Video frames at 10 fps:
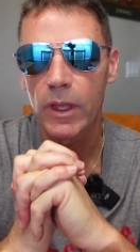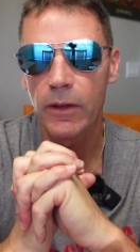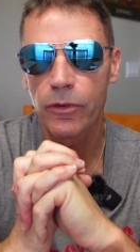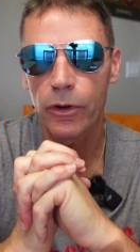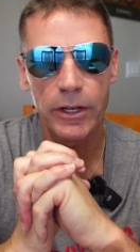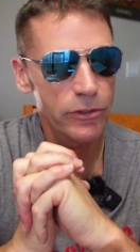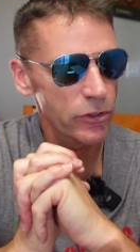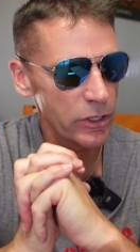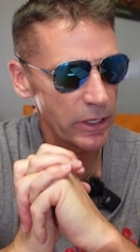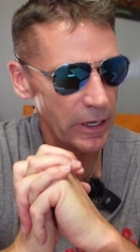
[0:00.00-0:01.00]
If you're
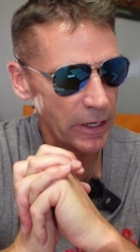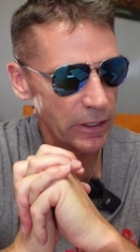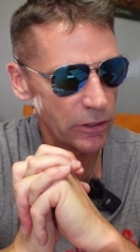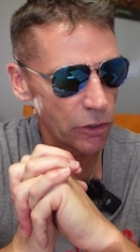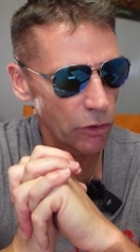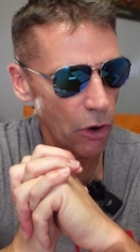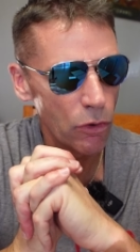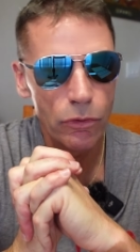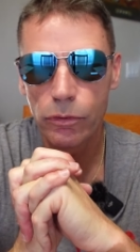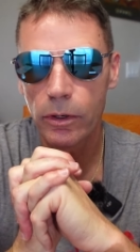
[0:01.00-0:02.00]
interested in your
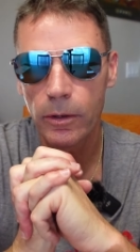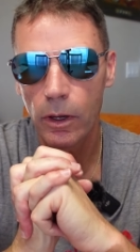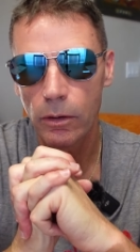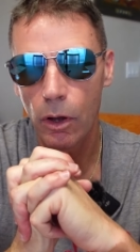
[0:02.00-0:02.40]
own